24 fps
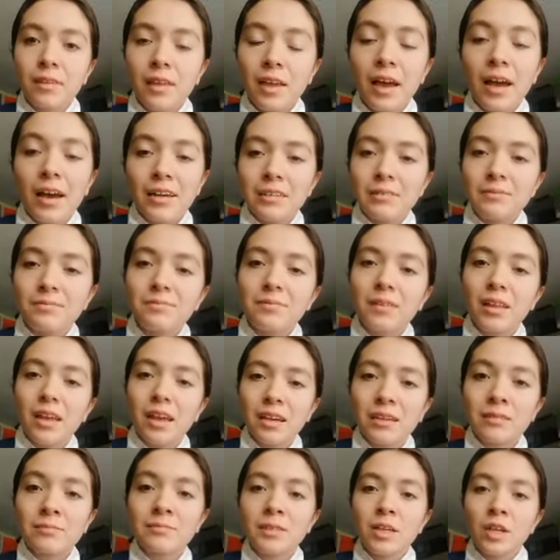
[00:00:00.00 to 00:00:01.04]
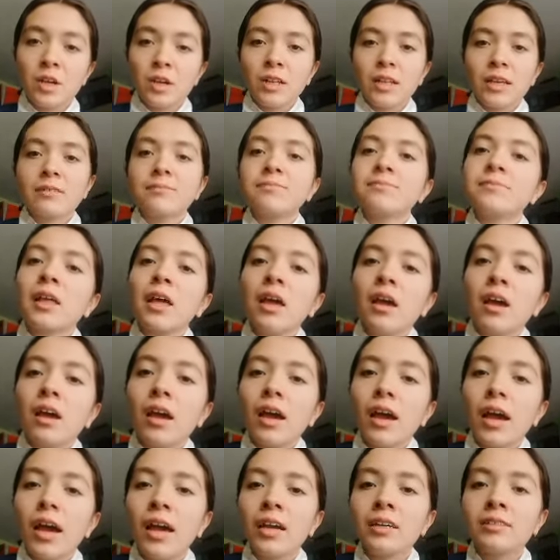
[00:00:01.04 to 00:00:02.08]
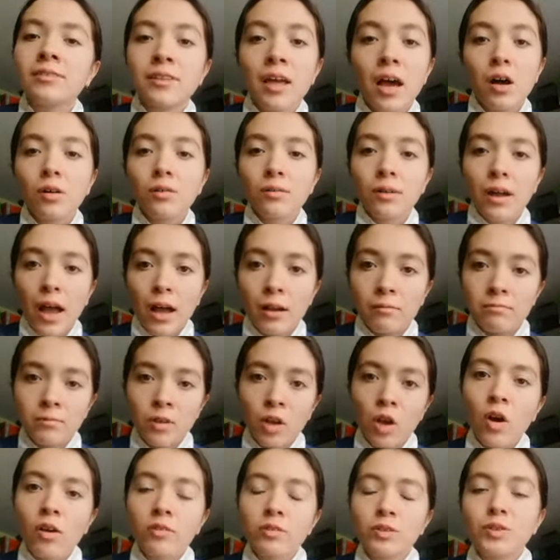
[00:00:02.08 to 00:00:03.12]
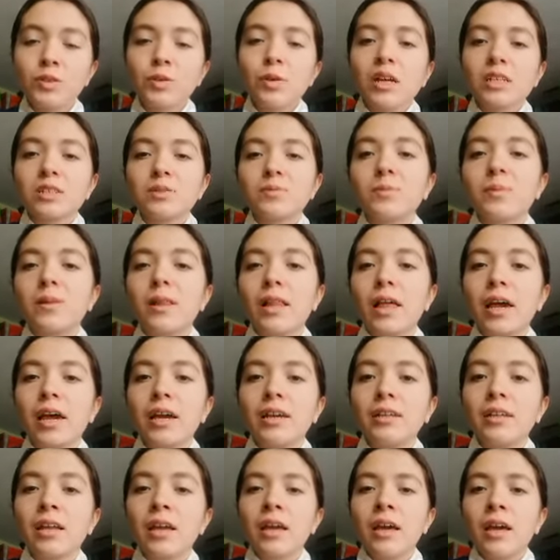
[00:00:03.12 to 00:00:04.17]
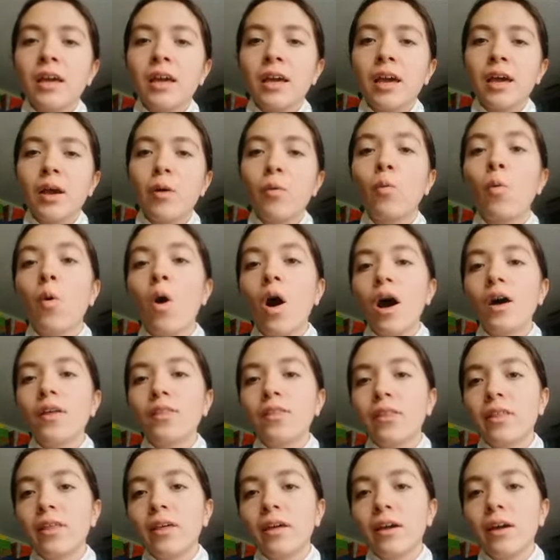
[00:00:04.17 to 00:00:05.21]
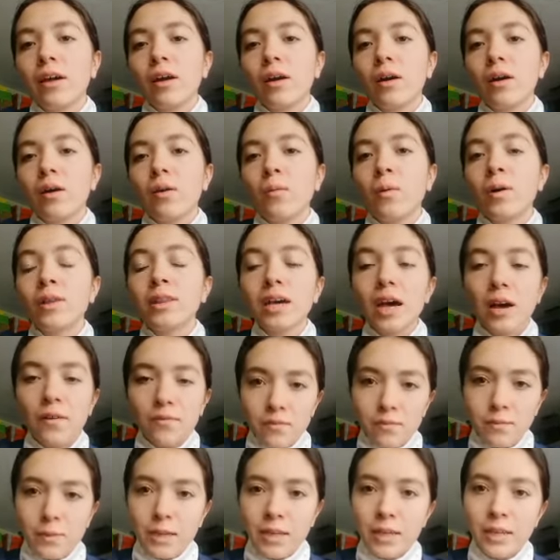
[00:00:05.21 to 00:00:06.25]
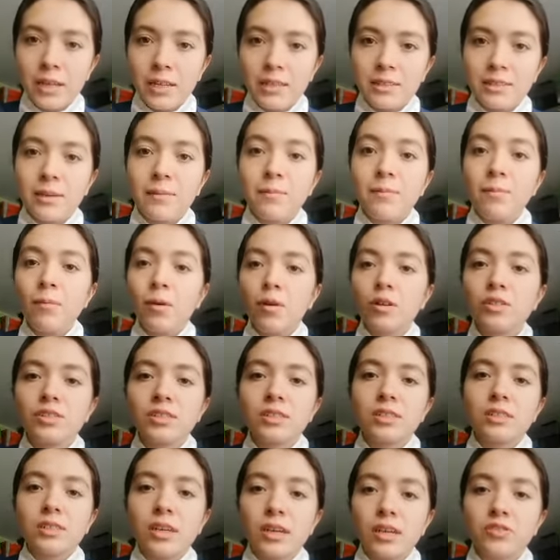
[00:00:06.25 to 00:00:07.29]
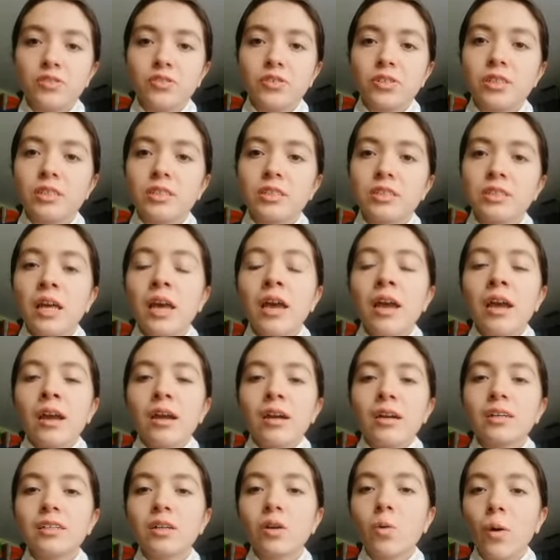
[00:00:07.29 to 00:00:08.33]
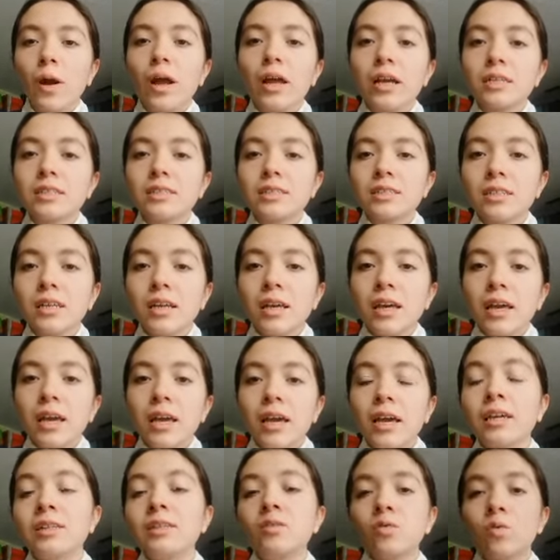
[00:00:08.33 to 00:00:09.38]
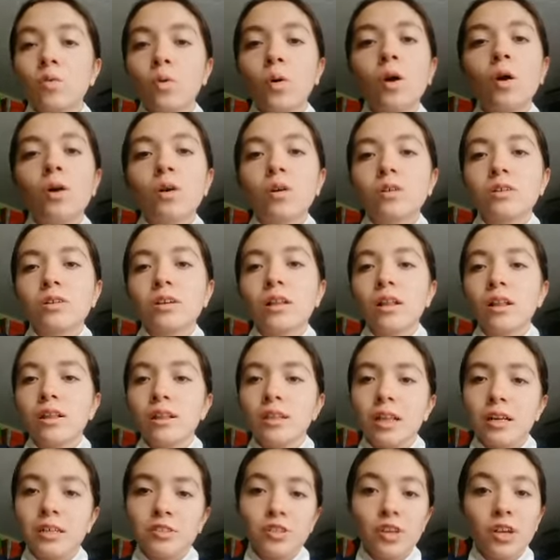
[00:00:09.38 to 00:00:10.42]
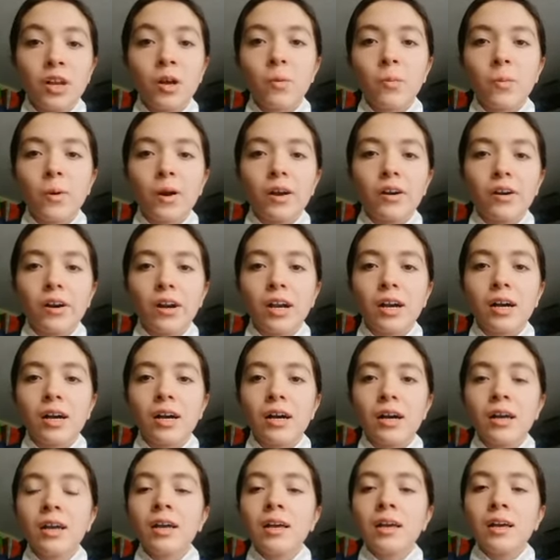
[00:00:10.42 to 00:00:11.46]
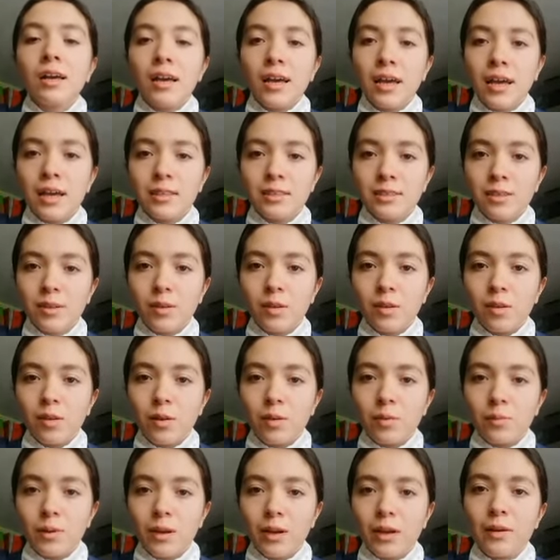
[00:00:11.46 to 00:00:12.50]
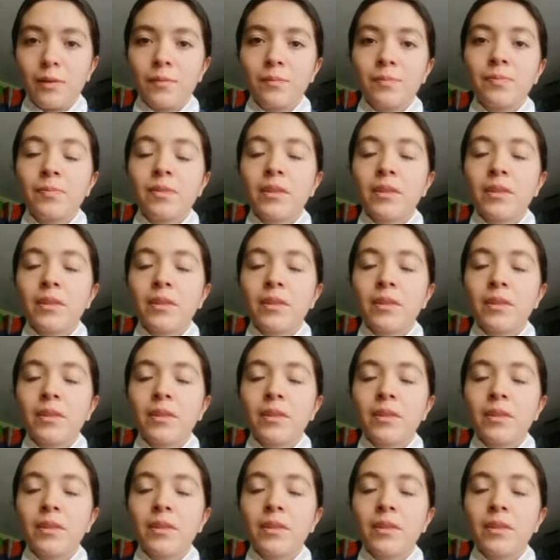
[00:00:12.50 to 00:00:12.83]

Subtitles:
Hi, I'm Nicole, and now I'm going to explain what have been the most dangerous earthquakes in the world, Latin America, and Colombia,